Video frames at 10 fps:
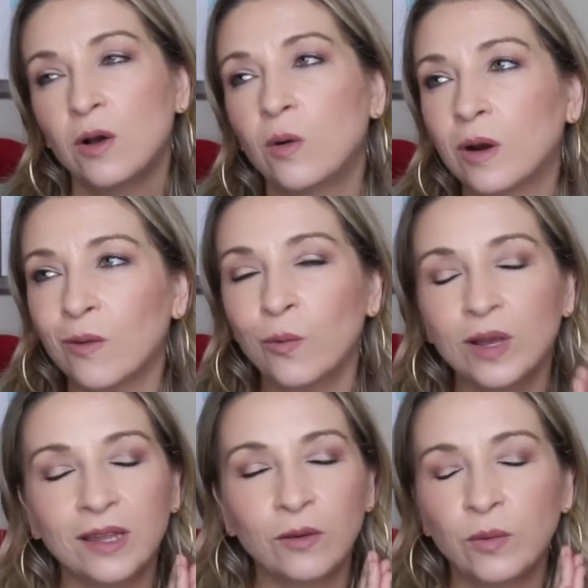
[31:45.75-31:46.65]
or
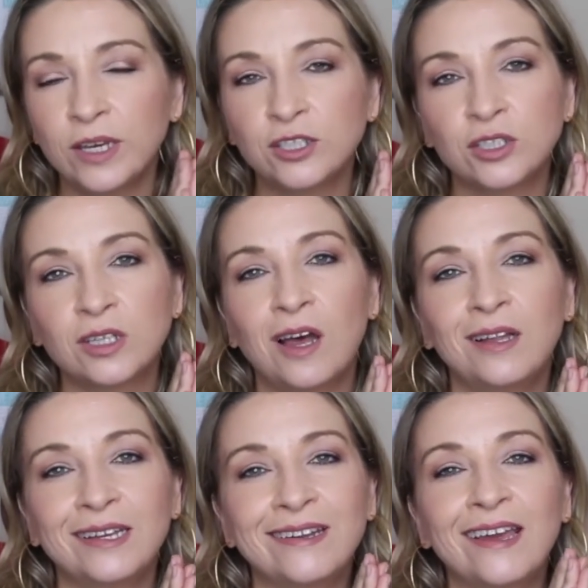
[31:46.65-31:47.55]
really we could just
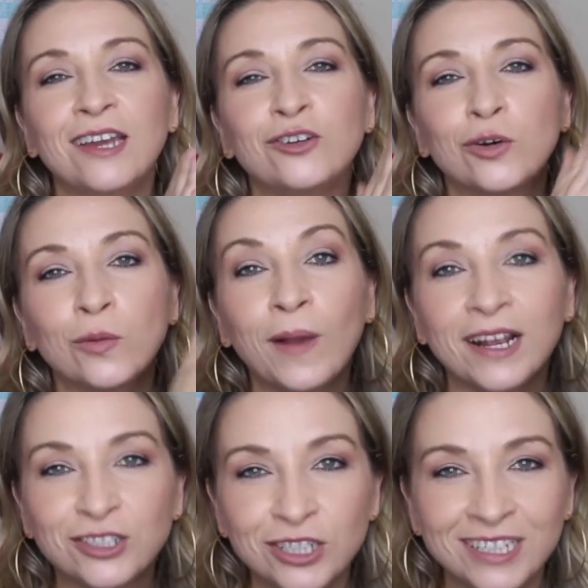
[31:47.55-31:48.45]
call it a
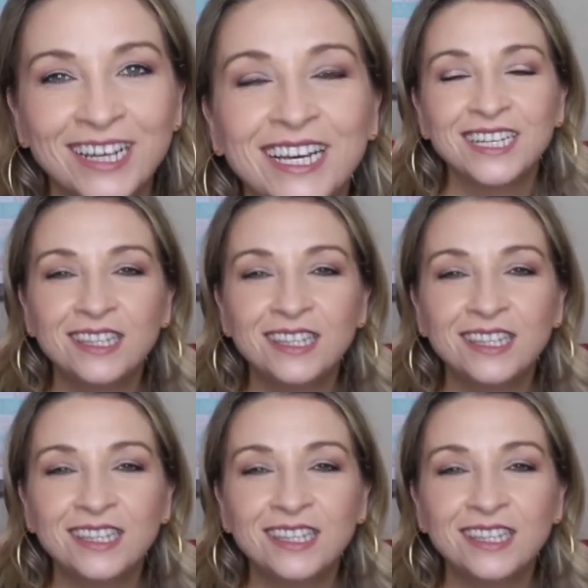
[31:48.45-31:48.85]
direction.